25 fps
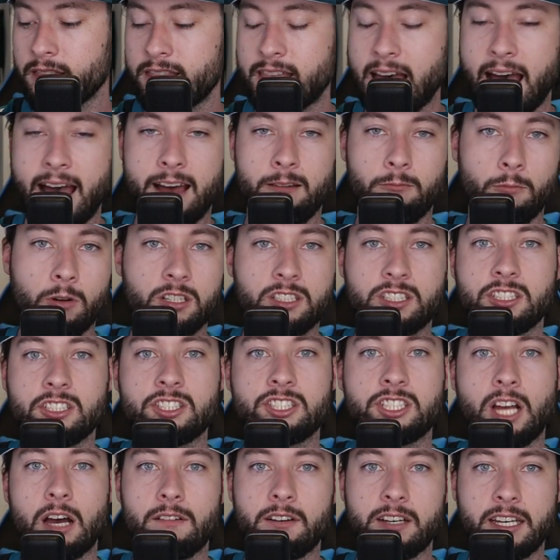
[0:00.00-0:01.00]
that once the
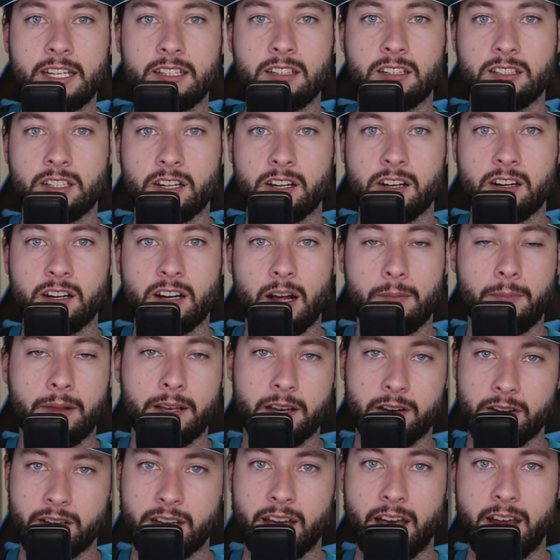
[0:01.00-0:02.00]
shovel hit the dirt, I'm
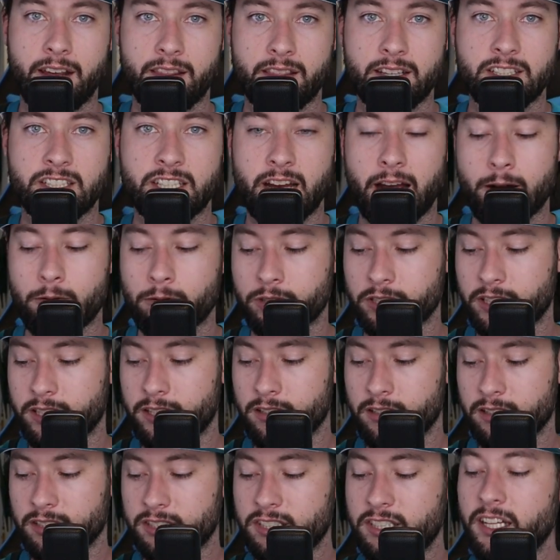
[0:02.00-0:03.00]
like, okay, the Jaguars are
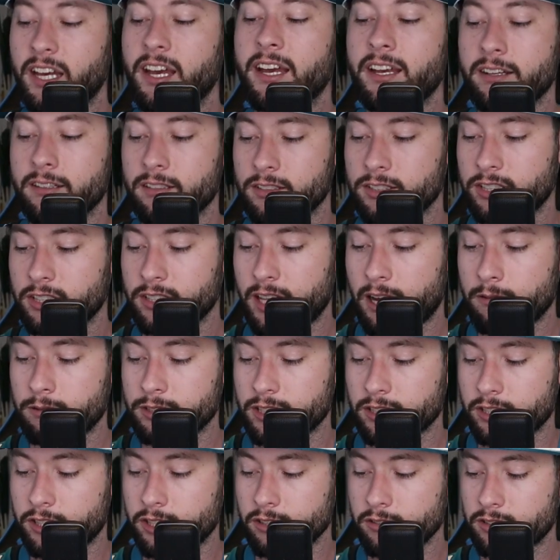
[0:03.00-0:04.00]
here to stay. So that
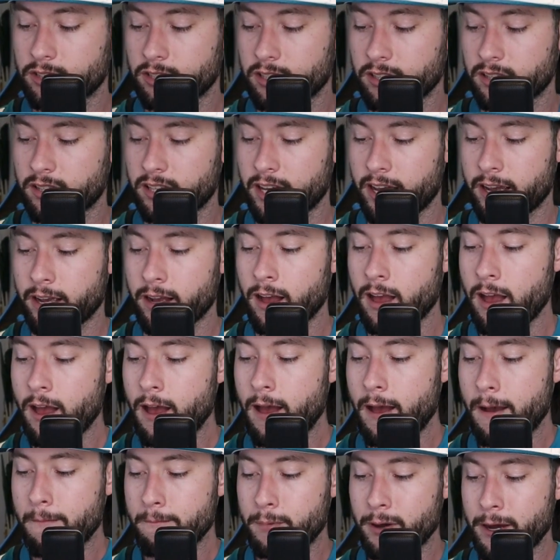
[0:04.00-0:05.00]
was a huge good thing.
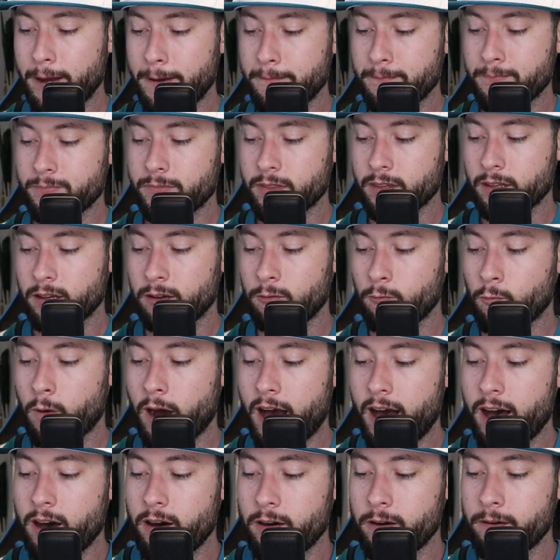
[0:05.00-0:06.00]
But
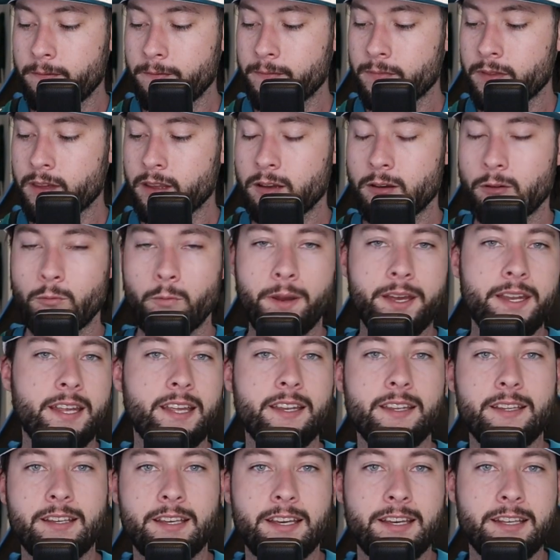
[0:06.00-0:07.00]
while we
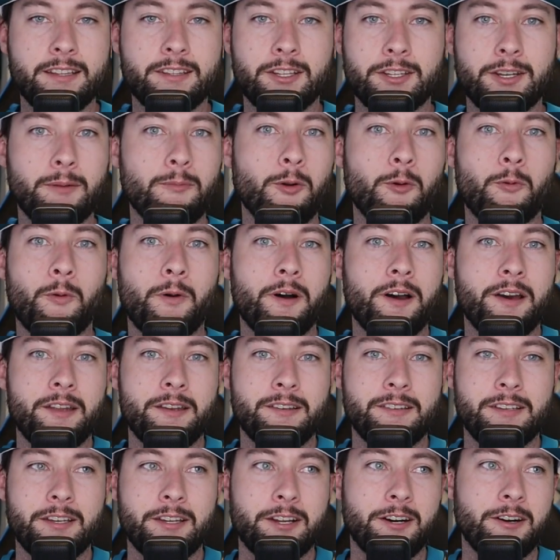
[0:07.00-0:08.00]
didn't get the number
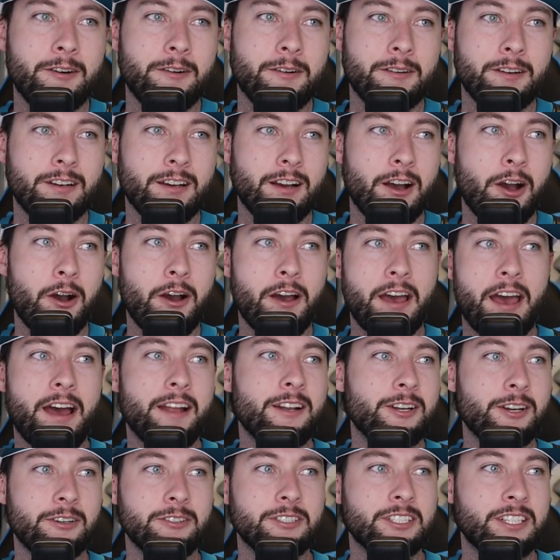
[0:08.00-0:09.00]
one, you know,
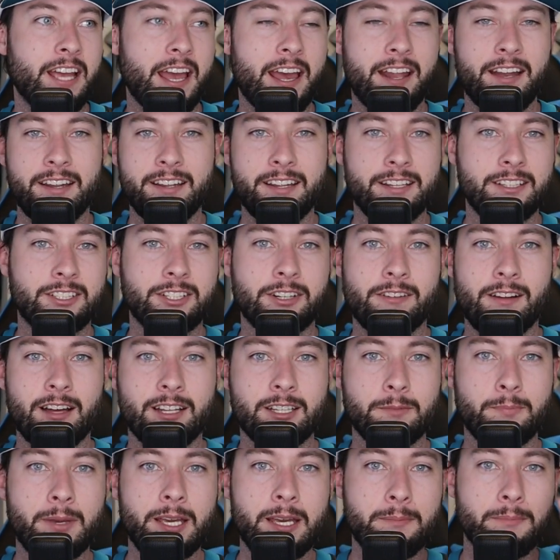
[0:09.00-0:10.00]
head coach candidate turn
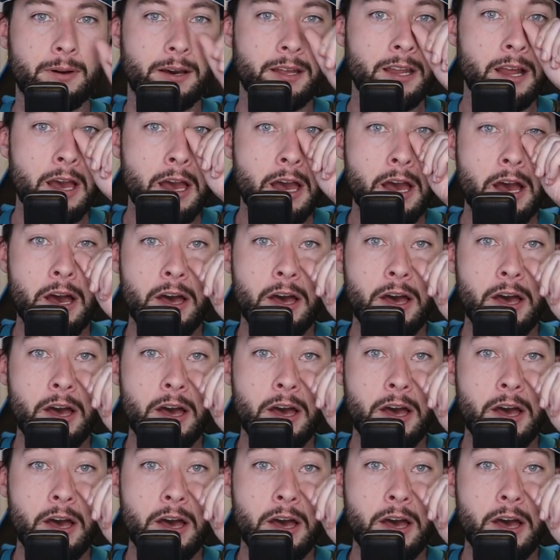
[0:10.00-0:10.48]
out to be, but